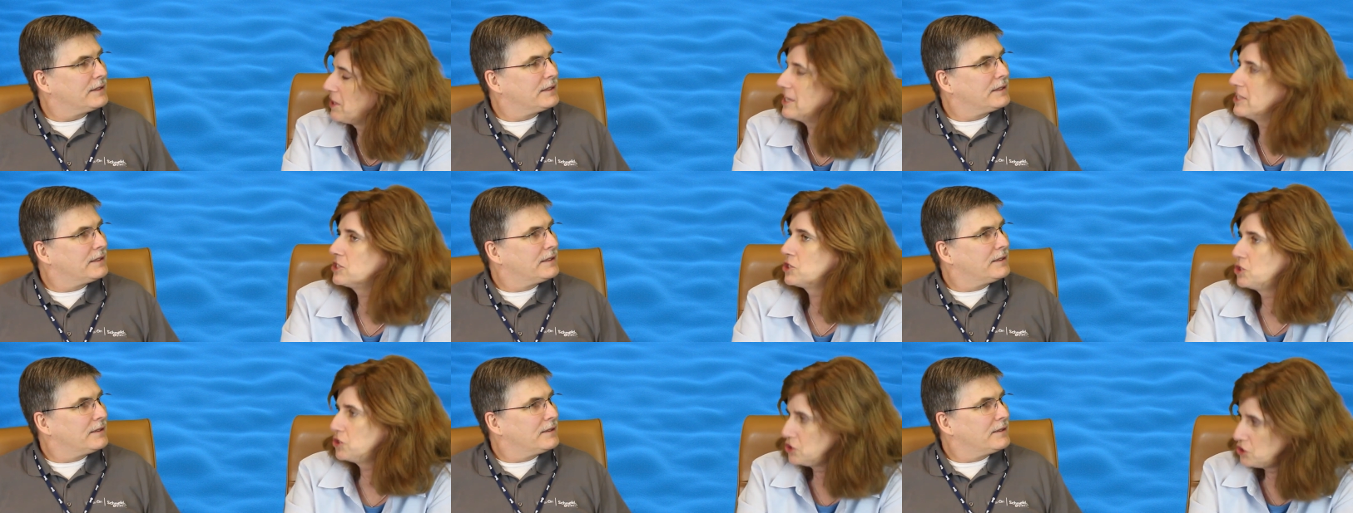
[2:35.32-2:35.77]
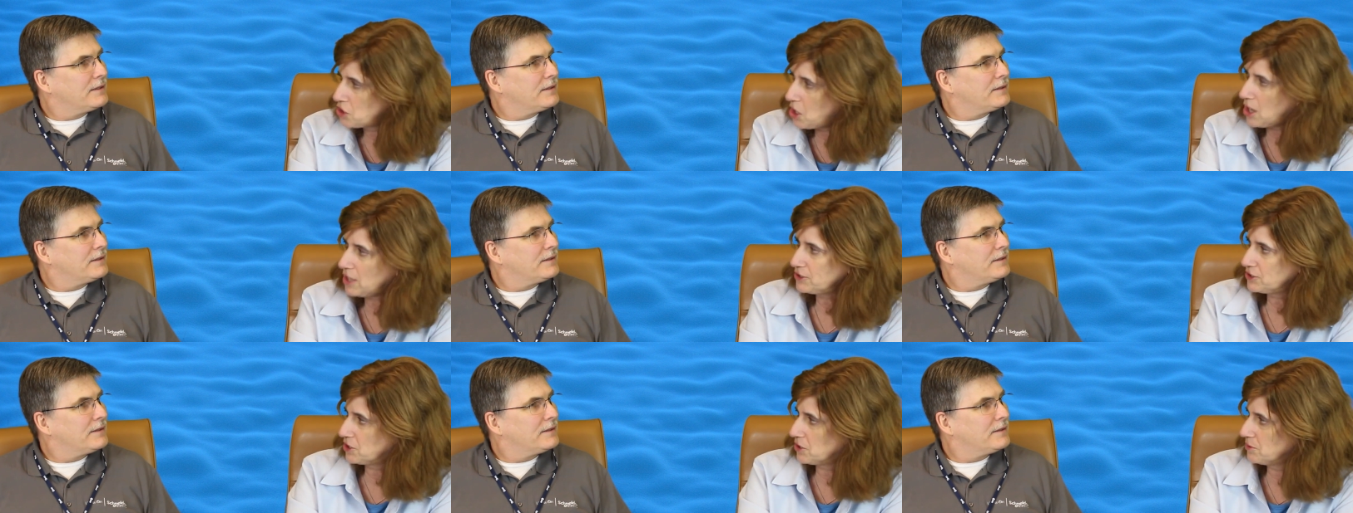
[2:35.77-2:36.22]
Speaker 1: but it's
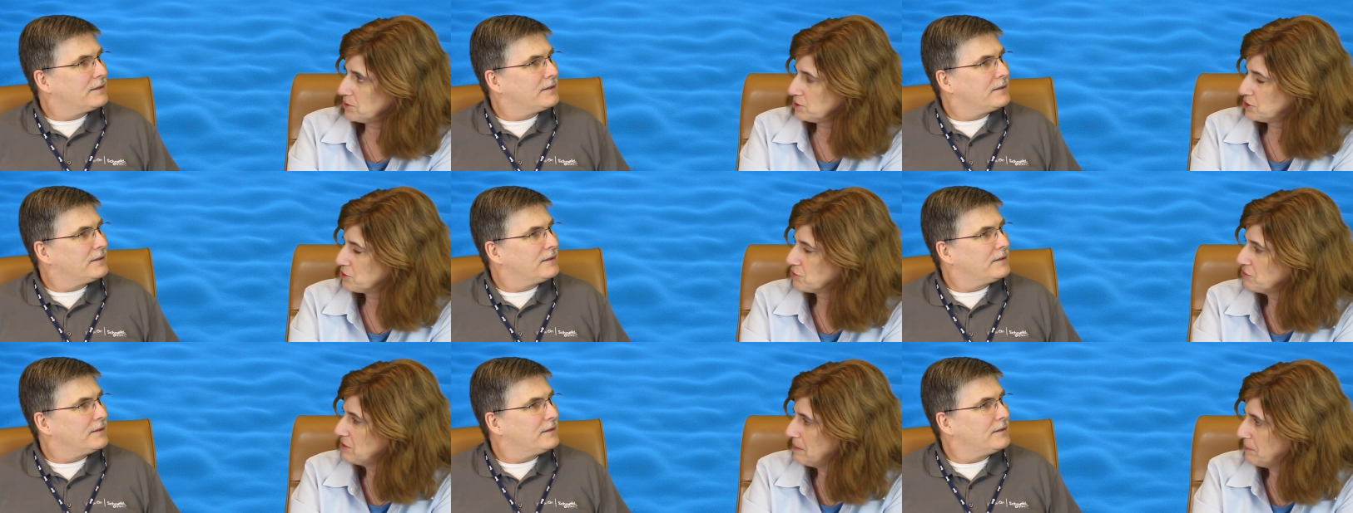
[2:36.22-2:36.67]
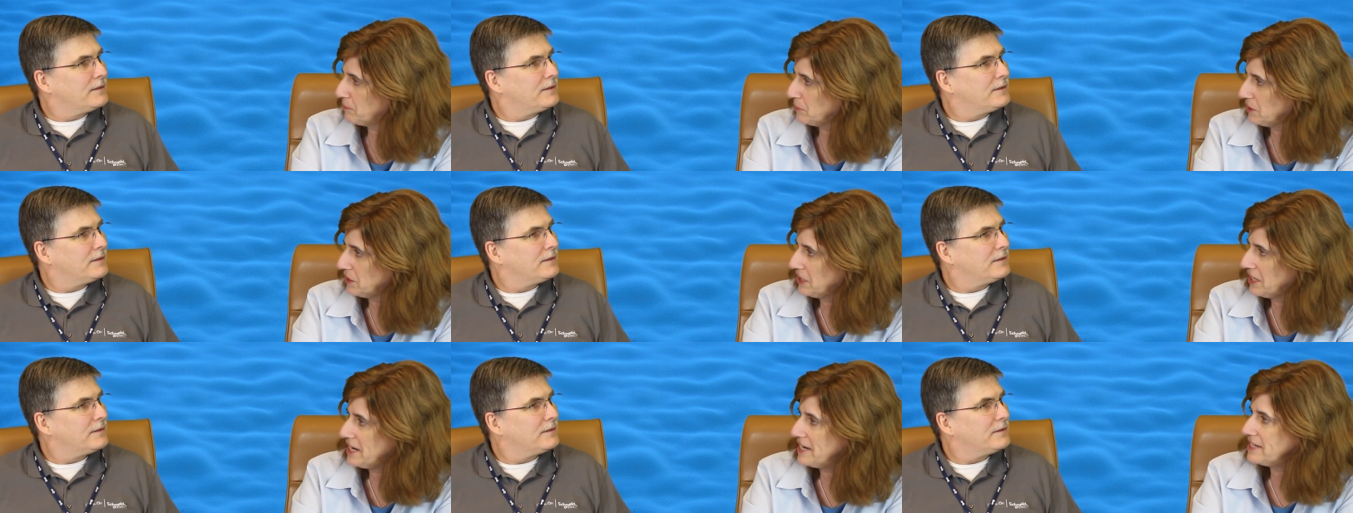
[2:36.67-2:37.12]
not going to
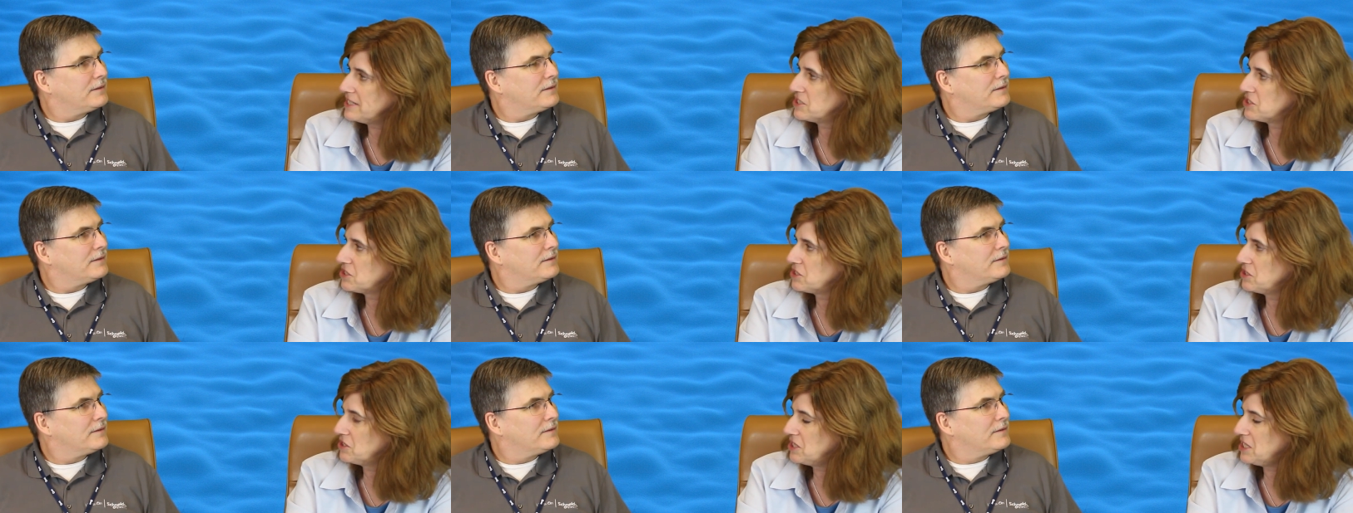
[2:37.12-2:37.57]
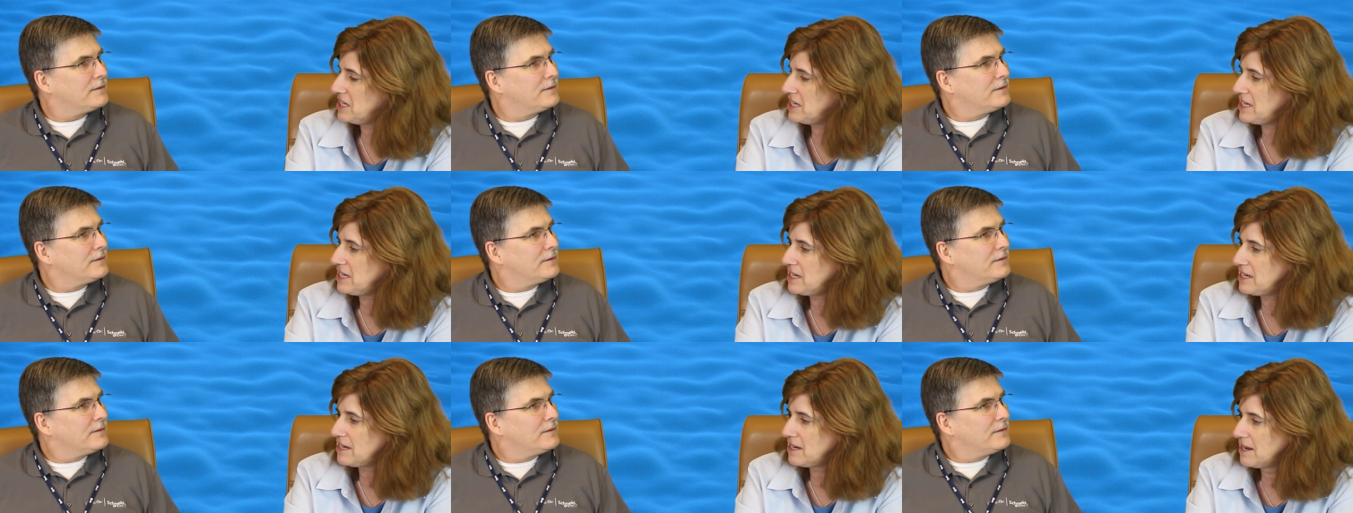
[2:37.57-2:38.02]
replace
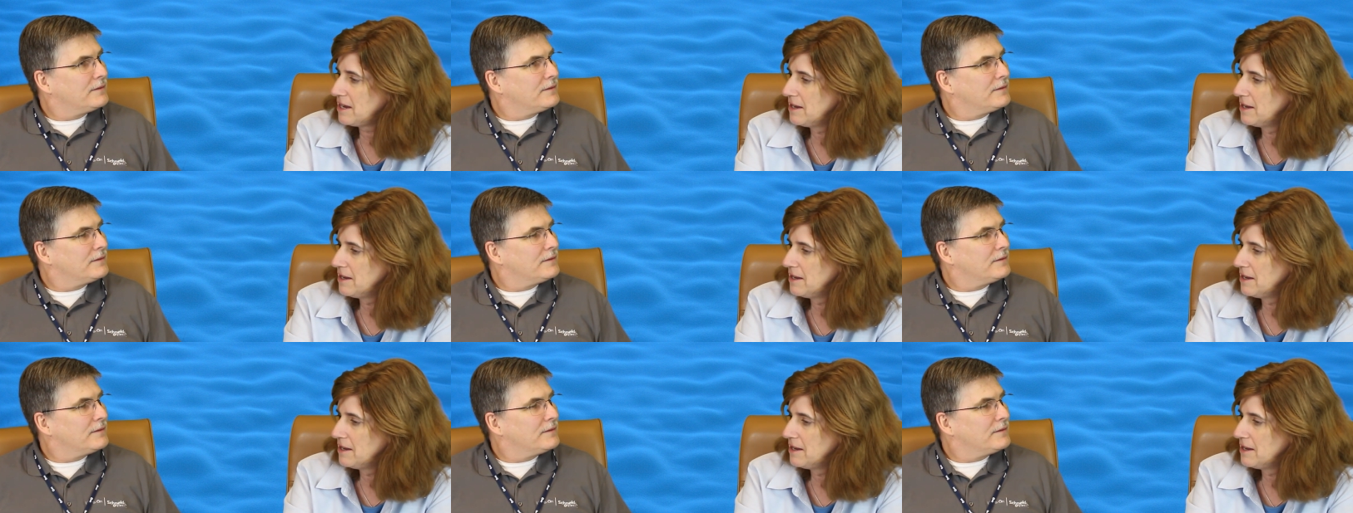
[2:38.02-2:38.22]
the